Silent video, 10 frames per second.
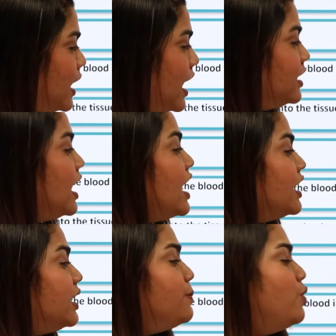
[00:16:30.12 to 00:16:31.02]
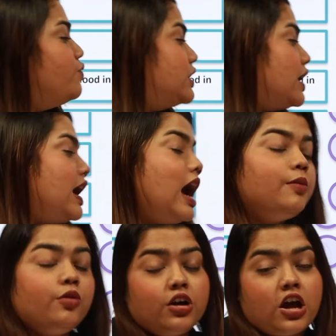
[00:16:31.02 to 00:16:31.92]
blood removes the
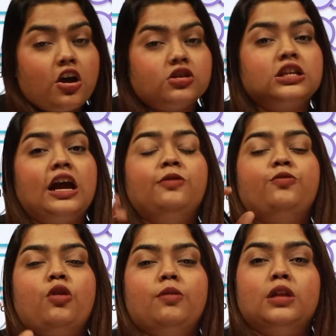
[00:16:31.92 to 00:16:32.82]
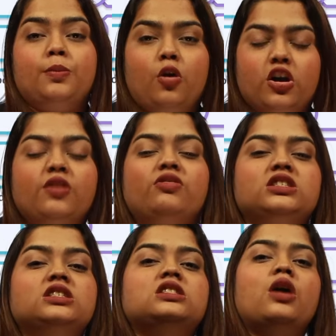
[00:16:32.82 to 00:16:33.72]
carbon dioxide from the body,
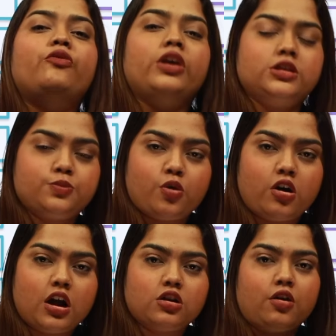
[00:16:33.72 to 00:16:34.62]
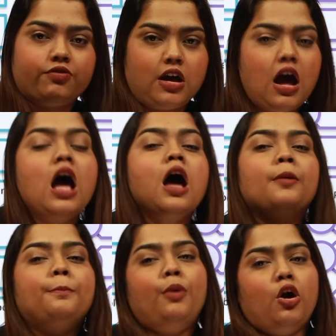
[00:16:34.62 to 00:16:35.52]
which is the waste product of the
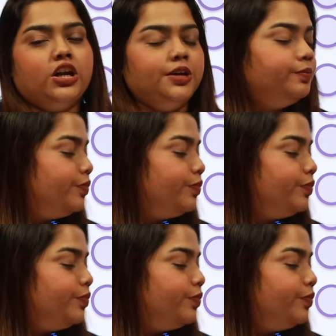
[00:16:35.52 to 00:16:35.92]
body,